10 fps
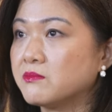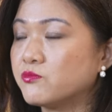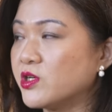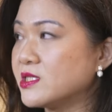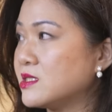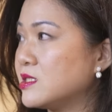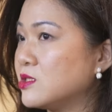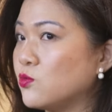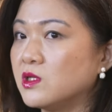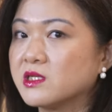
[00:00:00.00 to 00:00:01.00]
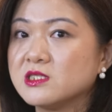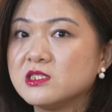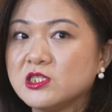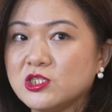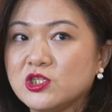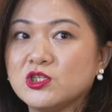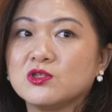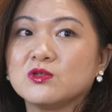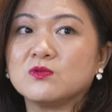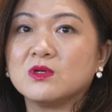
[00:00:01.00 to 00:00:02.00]
president will
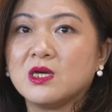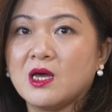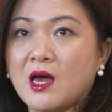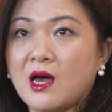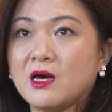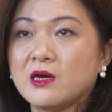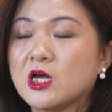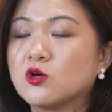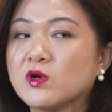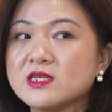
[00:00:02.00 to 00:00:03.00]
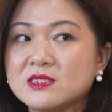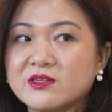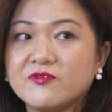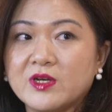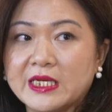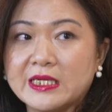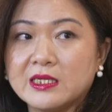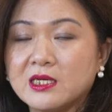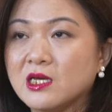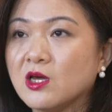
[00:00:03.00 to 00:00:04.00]
continue aggressively
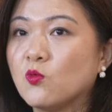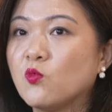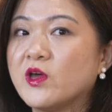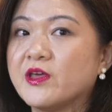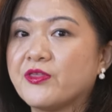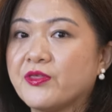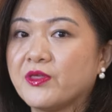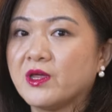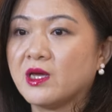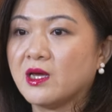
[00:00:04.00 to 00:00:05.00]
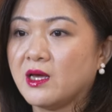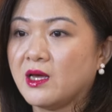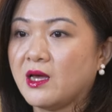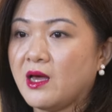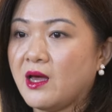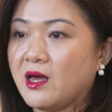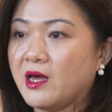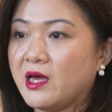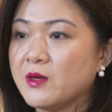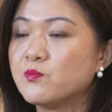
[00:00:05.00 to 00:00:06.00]
with
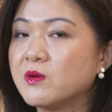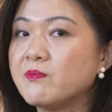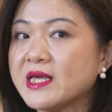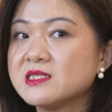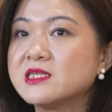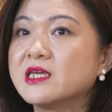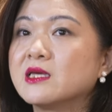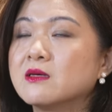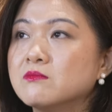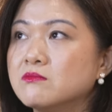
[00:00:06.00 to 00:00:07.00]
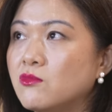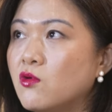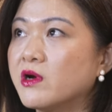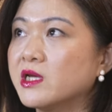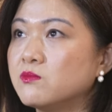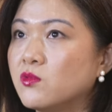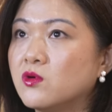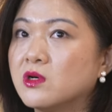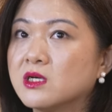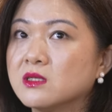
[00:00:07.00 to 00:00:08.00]
implementing more and
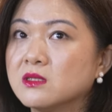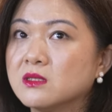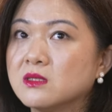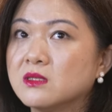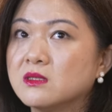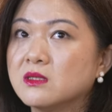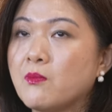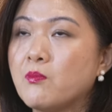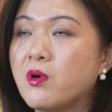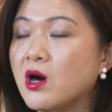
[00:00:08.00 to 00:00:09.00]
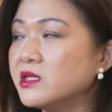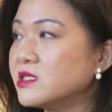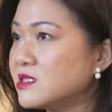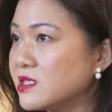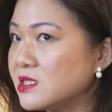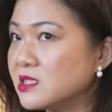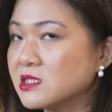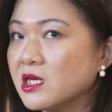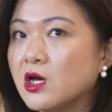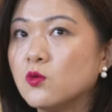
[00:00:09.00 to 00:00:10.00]
more
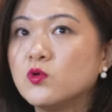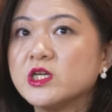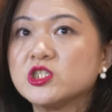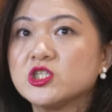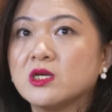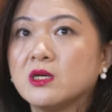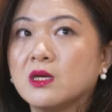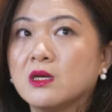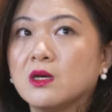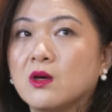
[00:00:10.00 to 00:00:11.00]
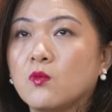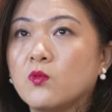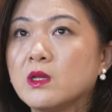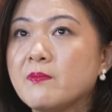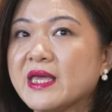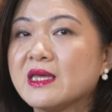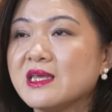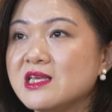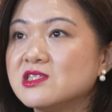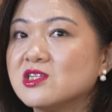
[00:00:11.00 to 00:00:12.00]
policies which will make it
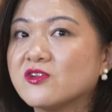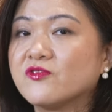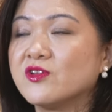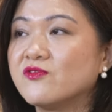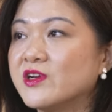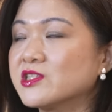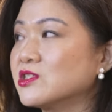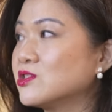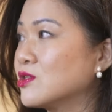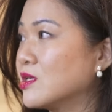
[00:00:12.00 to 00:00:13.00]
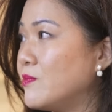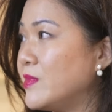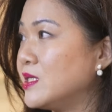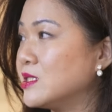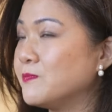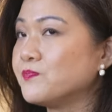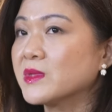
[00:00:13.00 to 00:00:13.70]
easier for investors to come in.